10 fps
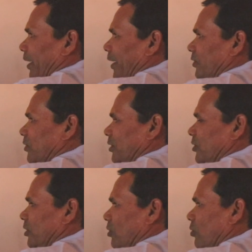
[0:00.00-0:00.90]
S
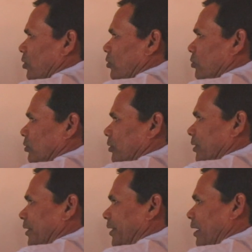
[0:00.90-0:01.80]
is equal to
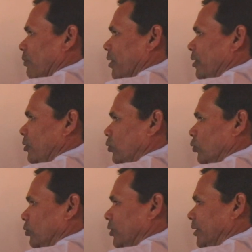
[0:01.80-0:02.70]
theta 1
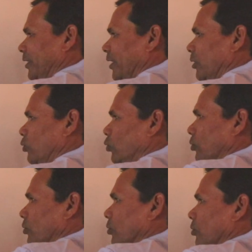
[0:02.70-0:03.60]
to theta
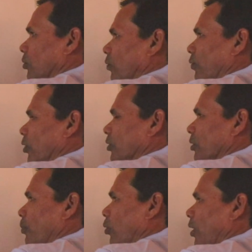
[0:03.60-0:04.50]
2. For
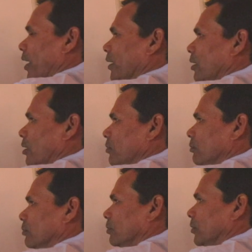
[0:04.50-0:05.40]
the polar curve,
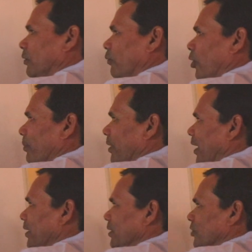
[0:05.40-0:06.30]
the
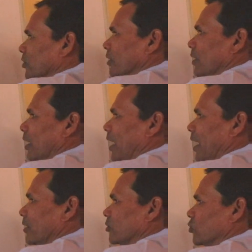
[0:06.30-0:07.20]
formula is
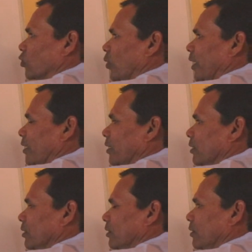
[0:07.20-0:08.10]
r square
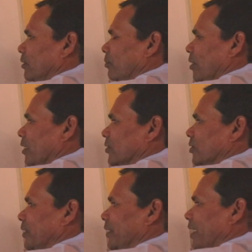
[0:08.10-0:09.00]

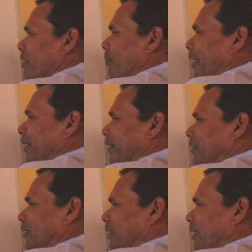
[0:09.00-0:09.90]
plus dr by d
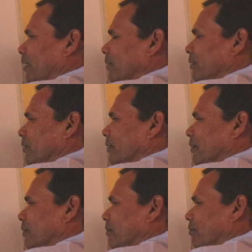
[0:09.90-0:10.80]
theta
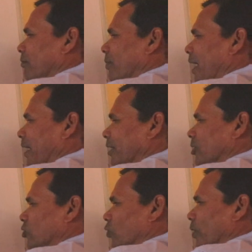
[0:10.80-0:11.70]

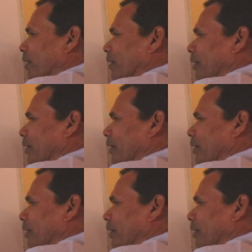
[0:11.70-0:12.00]
bracket square